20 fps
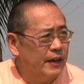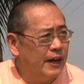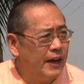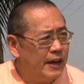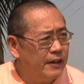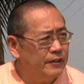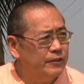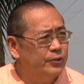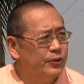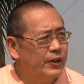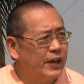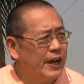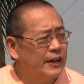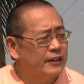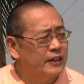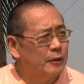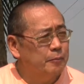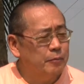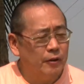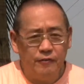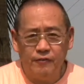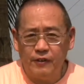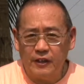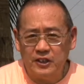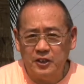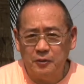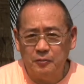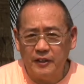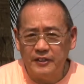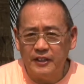and you can get
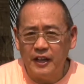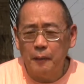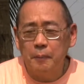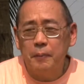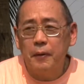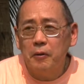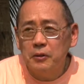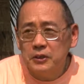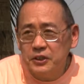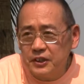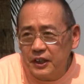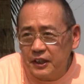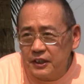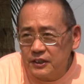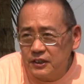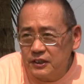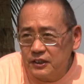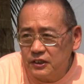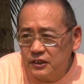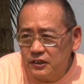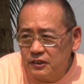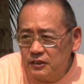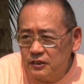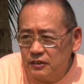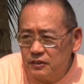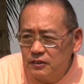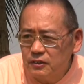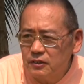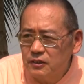perfection by that process,